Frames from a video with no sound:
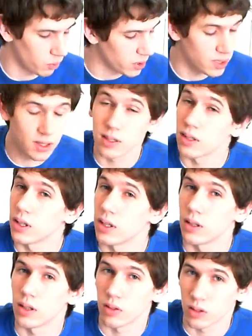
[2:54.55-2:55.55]
which is
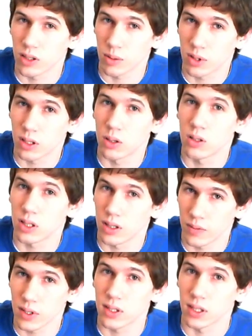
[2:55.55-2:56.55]
a substitution
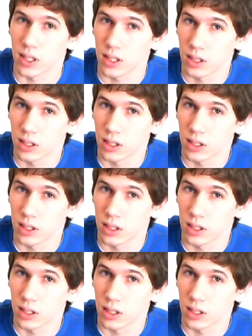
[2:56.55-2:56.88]
of the C,